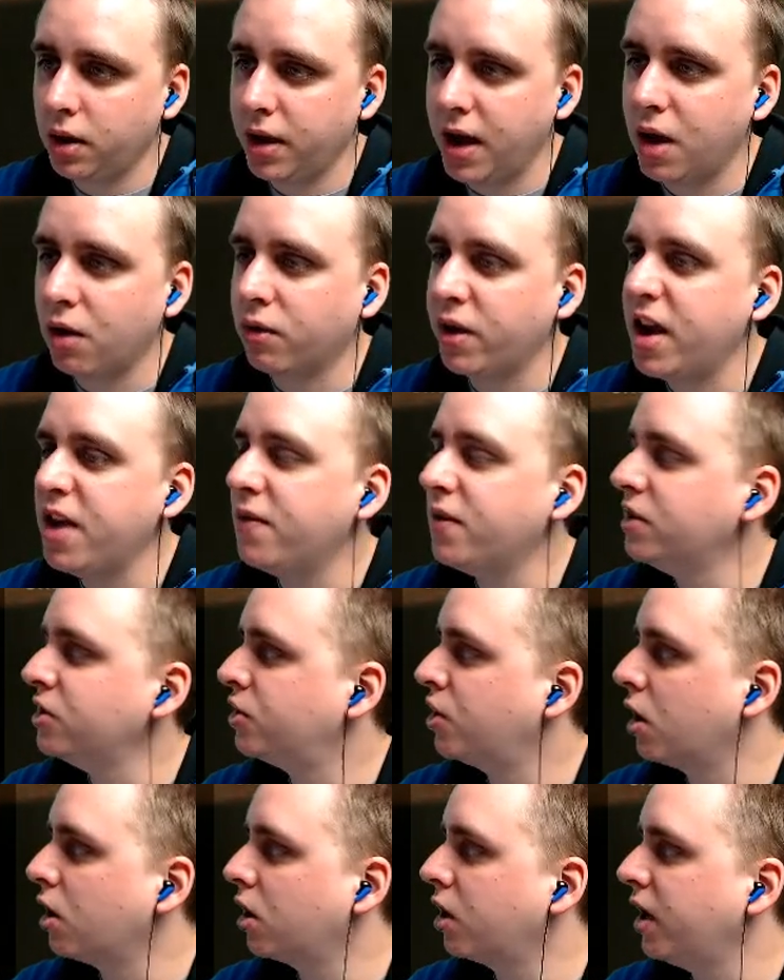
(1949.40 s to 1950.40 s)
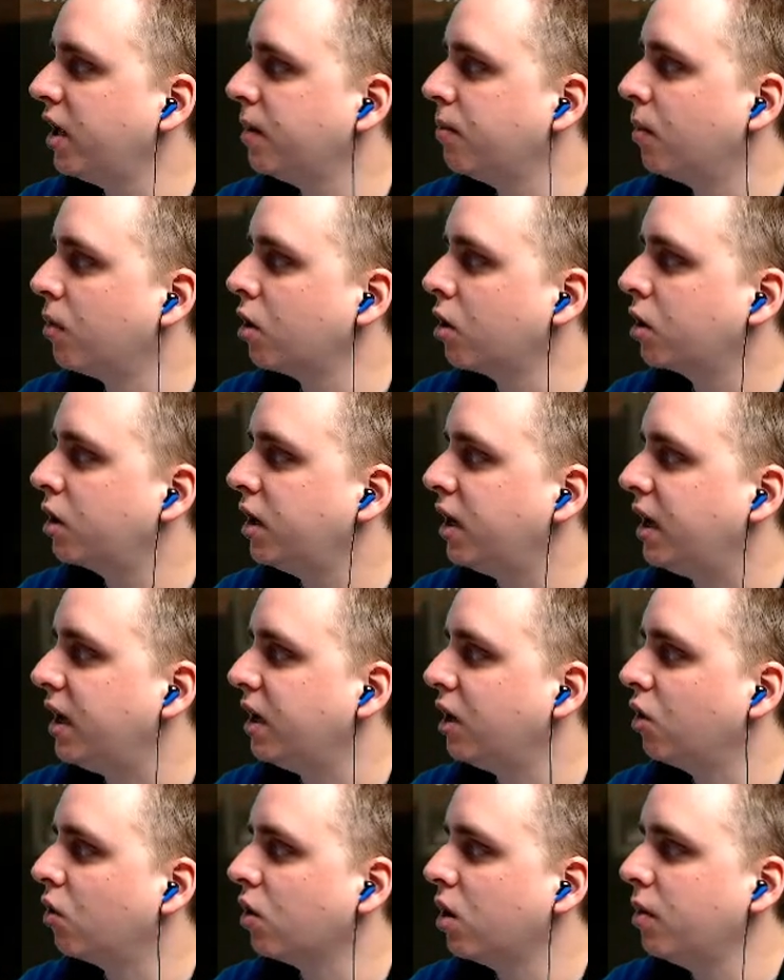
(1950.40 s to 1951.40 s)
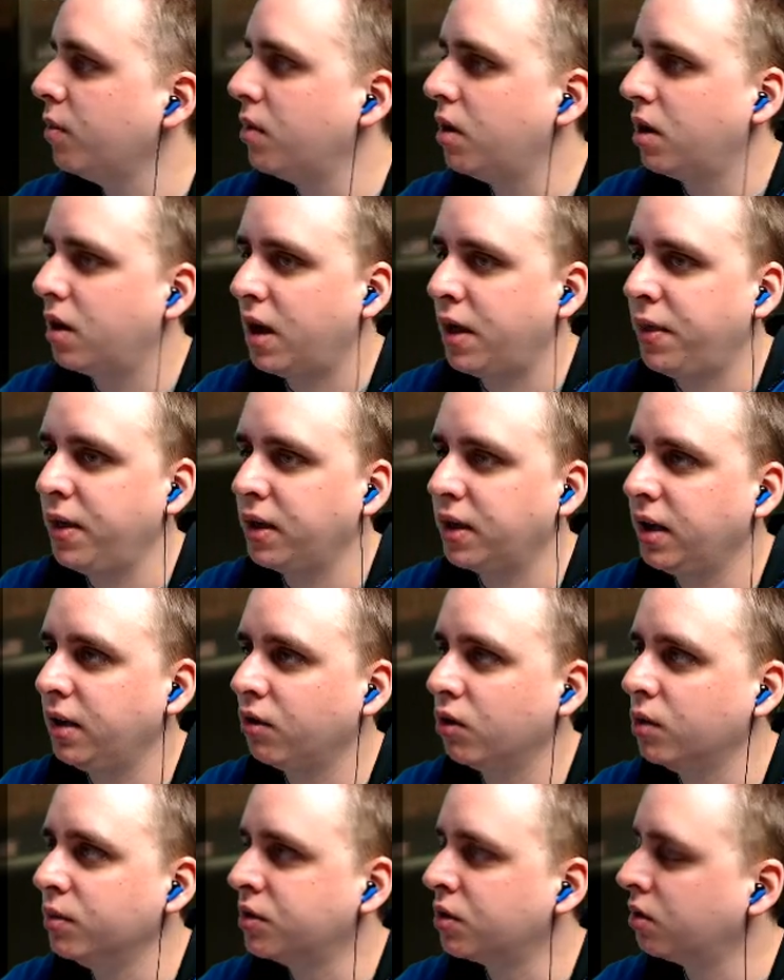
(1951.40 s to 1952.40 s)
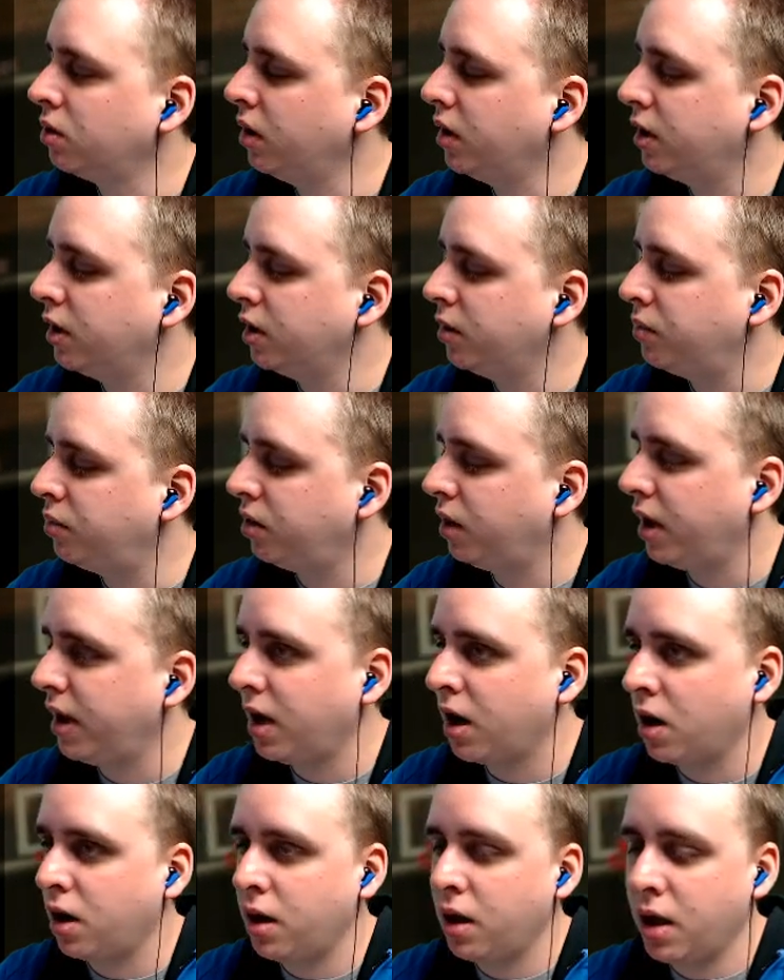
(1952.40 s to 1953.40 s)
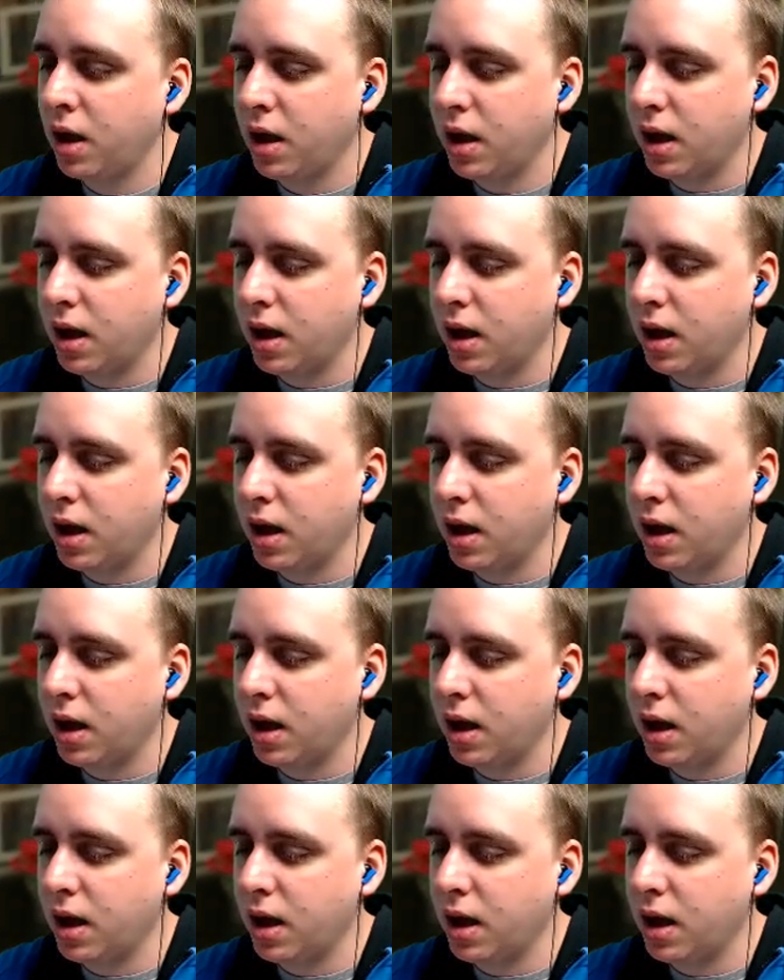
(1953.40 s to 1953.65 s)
Yeah, Ravens targeting Mark Ingram. I think Ingram's a really good player.